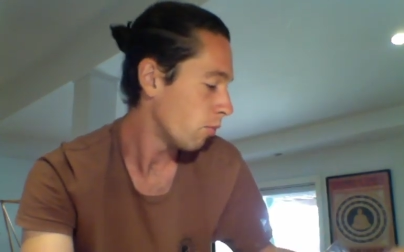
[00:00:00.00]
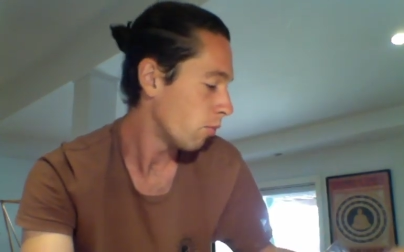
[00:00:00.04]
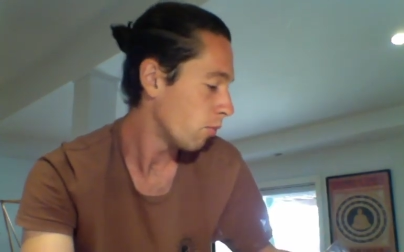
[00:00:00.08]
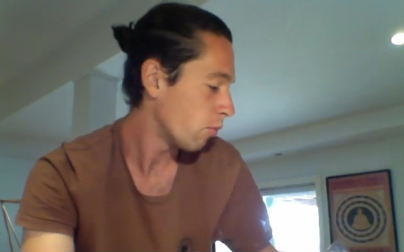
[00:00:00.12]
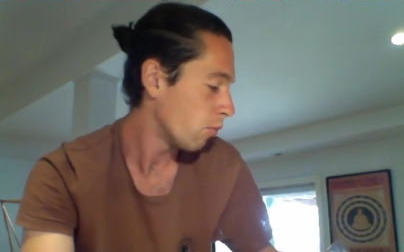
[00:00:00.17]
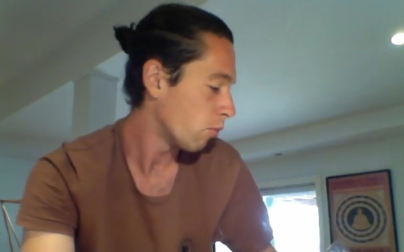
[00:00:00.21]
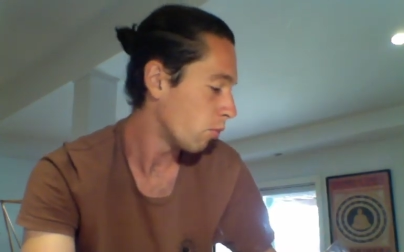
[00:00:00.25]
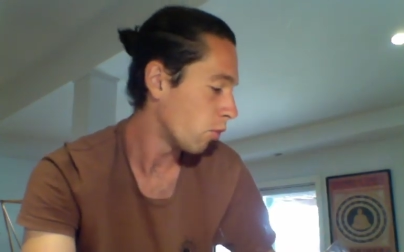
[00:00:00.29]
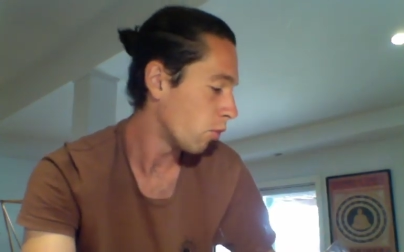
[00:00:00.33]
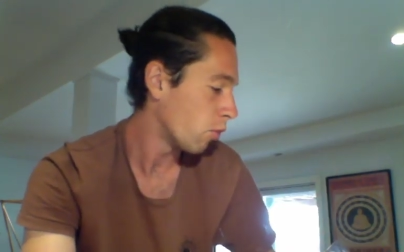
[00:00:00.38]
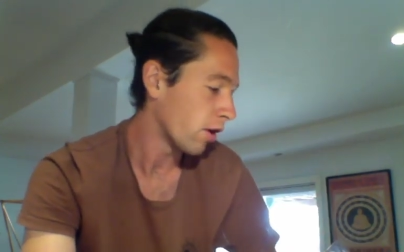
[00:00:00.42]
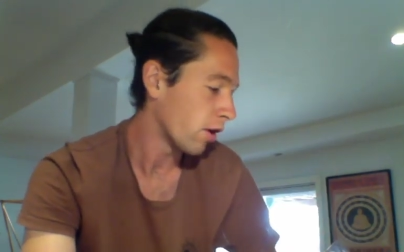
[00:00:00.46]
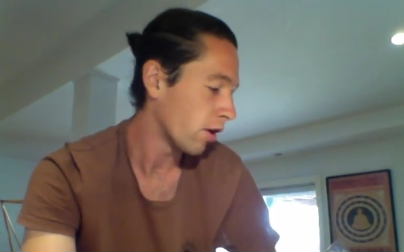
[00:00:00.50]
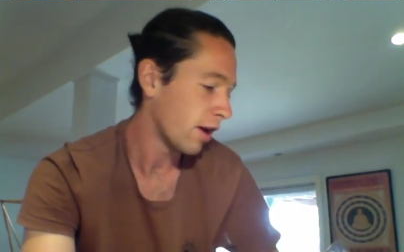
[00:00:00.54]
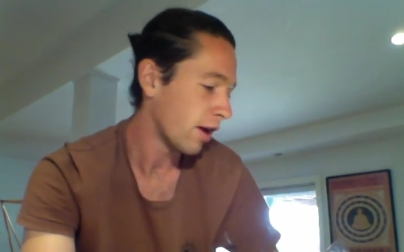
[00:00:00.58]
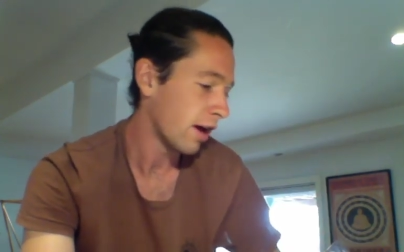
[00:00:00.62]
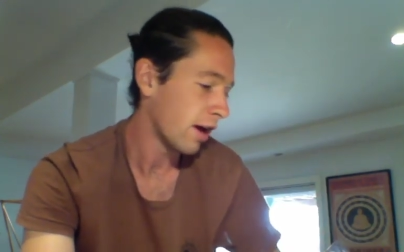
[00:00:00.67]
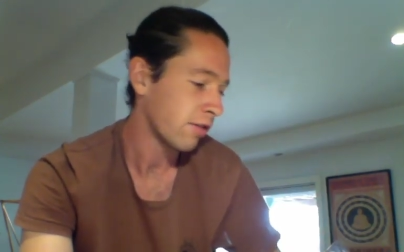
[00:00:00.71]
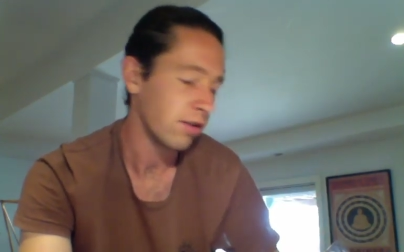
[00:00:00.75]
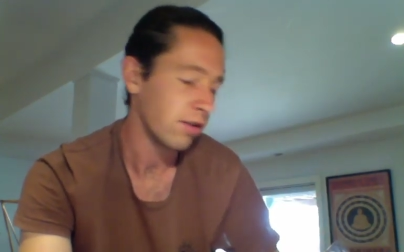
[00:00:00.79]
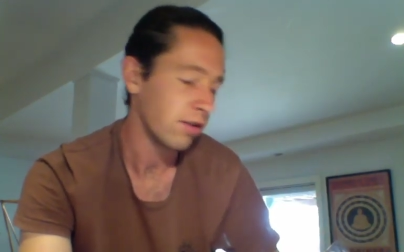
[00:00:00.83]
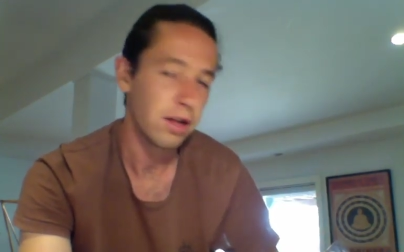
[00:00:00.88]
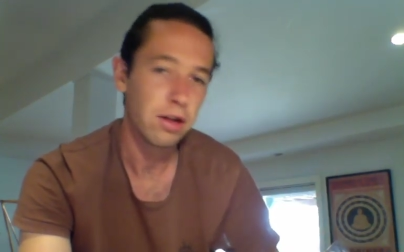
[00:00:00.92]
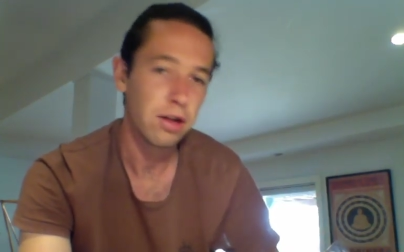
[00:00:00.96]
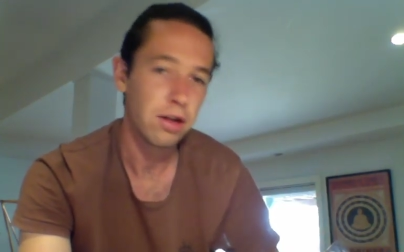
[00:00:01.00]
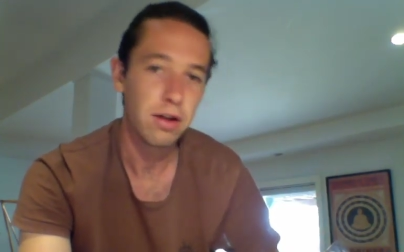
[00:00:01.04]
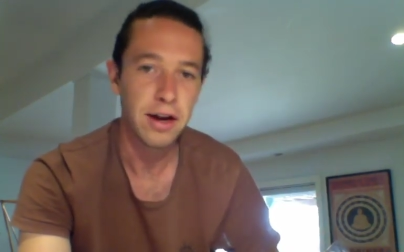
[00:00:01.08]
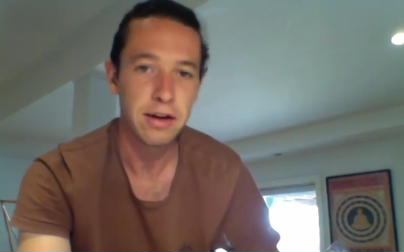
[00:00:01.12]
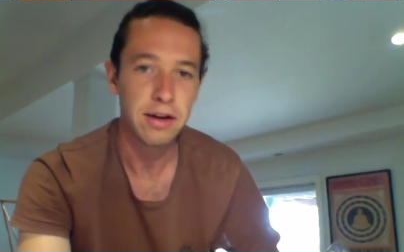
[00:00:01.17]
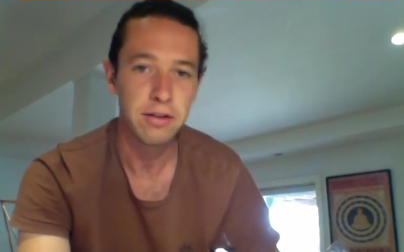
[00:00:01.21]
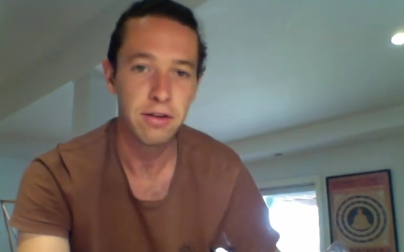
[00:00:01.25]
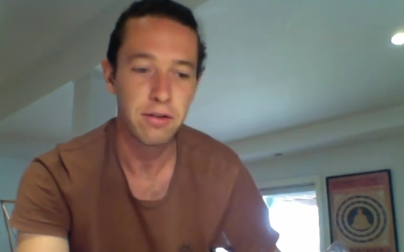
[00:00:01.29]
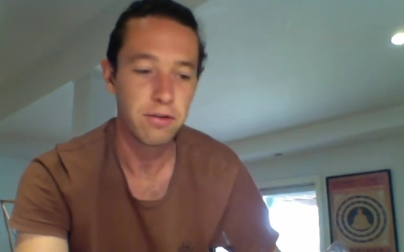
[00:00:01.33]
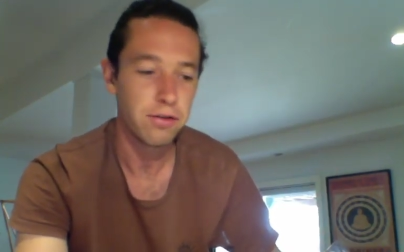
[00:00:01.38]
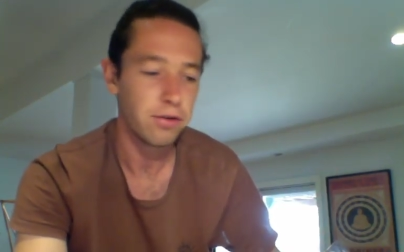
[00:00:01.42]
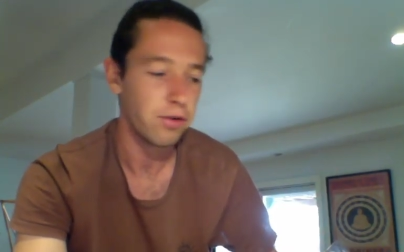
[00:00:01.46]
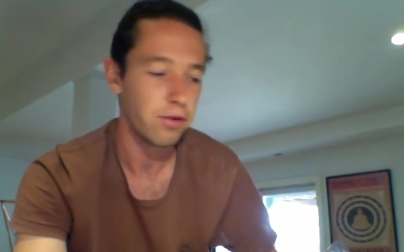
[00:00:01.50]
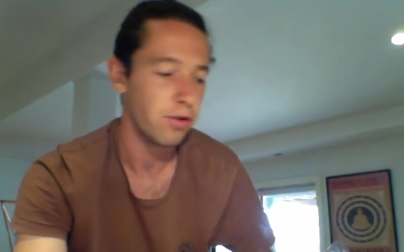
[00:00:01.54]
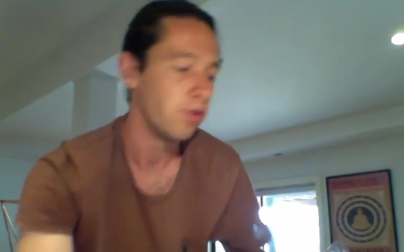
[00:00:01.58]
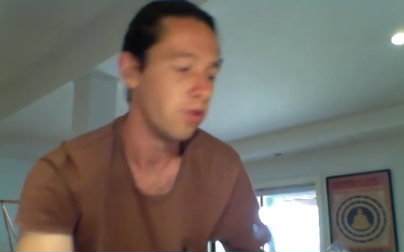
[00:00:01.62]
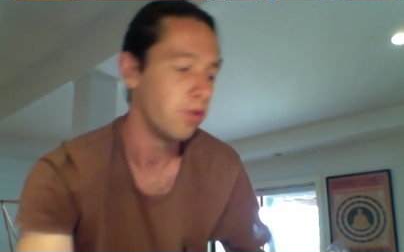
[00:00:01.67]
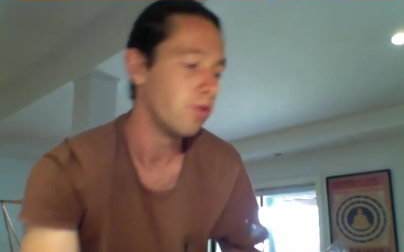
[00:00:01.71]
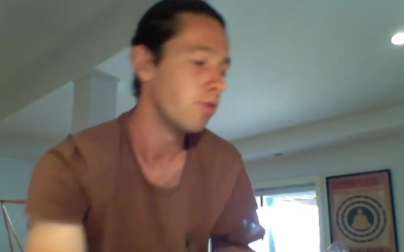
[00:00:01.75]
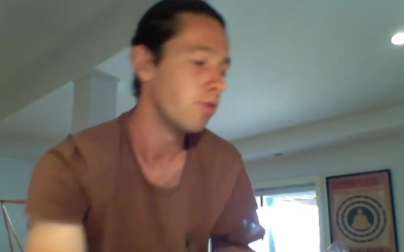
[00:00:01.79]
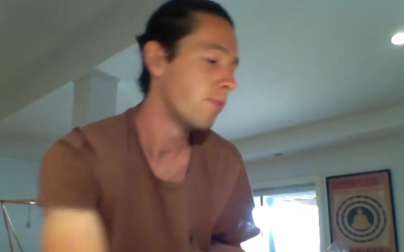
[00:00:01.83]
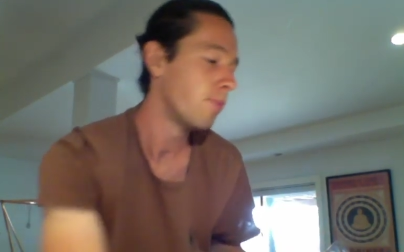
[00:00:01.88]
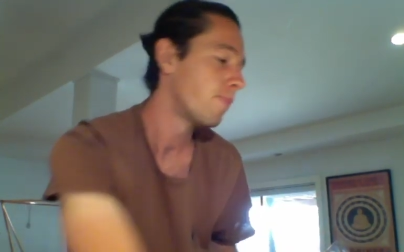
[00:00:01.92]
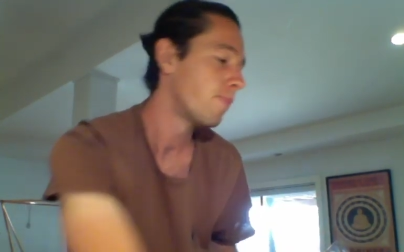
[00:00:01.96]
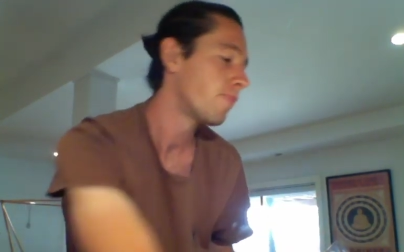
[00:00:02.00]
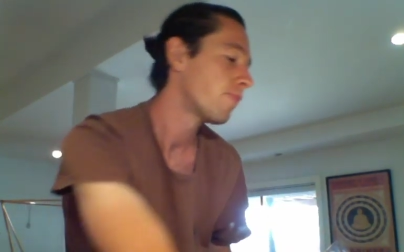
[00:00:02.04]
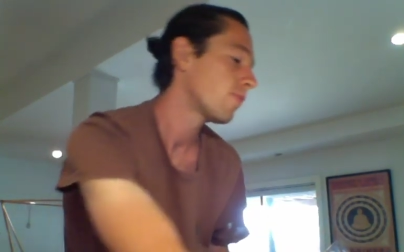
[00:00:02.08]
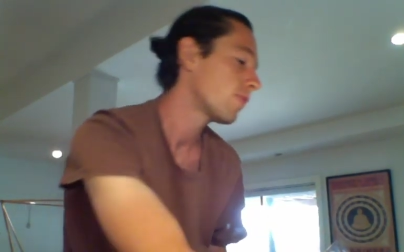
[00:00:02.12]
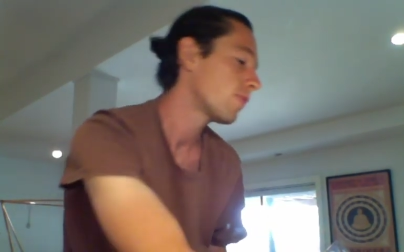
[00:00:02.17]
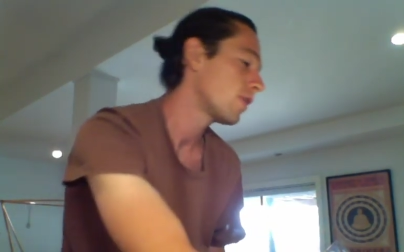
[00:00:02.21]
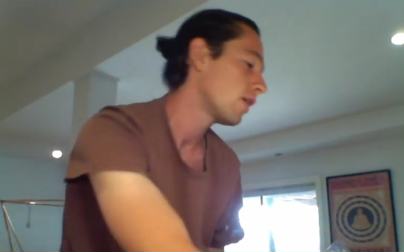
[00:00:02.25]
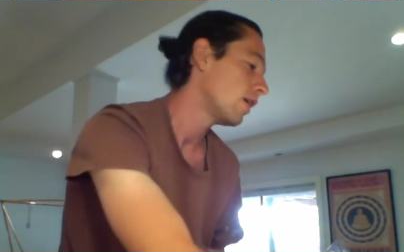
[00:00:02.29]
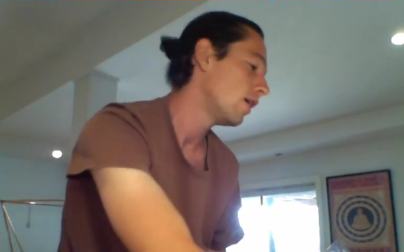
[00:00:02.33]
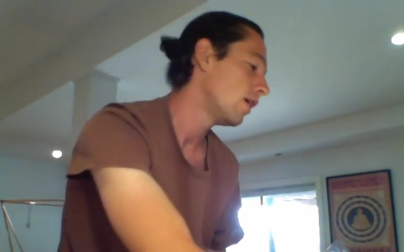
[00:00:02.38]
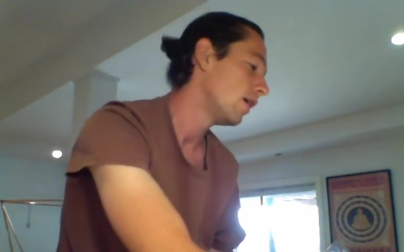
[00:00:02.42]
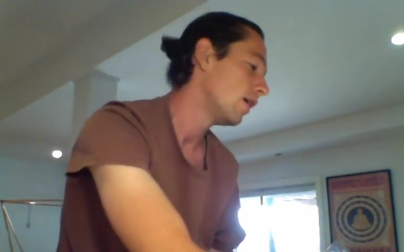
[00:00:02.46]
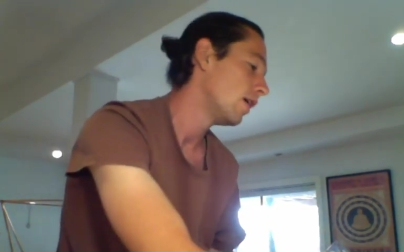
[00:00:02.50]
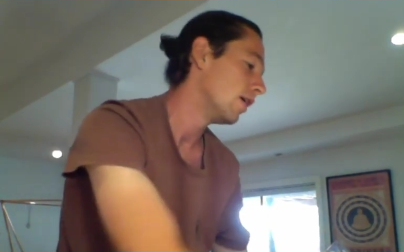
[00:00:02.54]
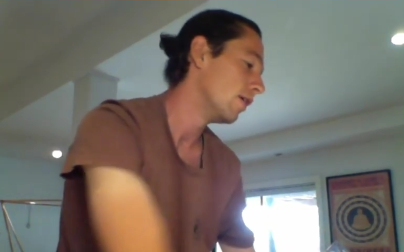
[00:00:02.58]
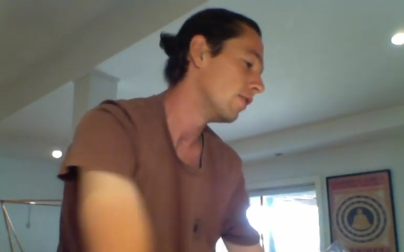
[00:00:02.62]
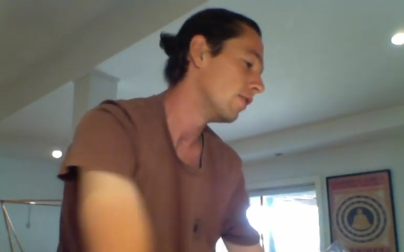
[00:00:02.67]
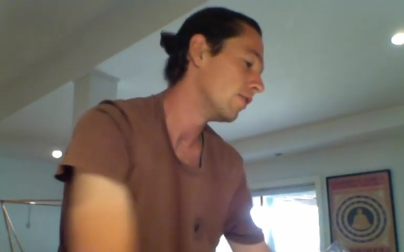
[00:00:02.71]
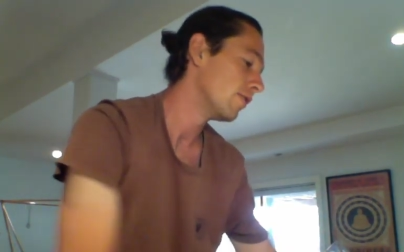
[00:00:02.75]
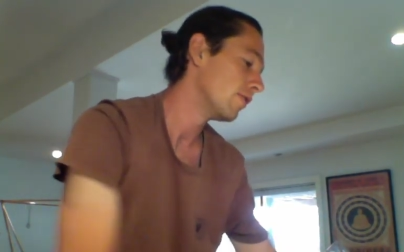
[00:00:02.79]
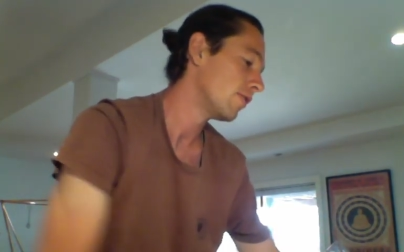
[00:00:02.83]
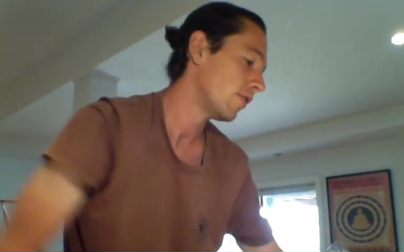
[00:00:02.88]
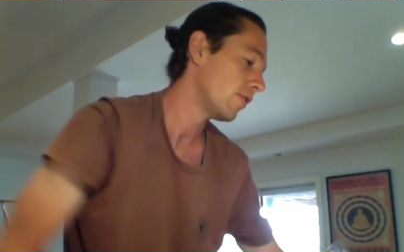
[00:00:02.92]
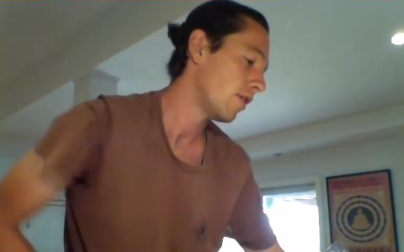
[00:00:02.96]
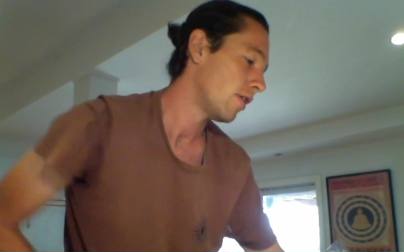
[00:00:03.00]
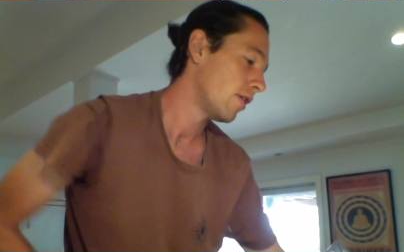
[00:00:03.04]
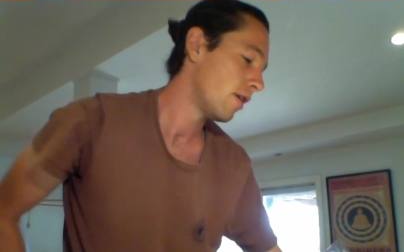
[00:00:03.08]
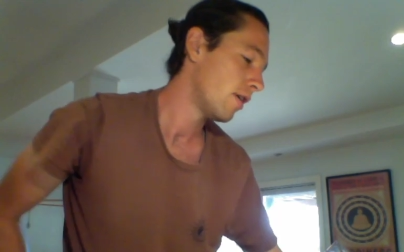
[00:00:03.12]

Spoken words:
What I'd actually like to do is,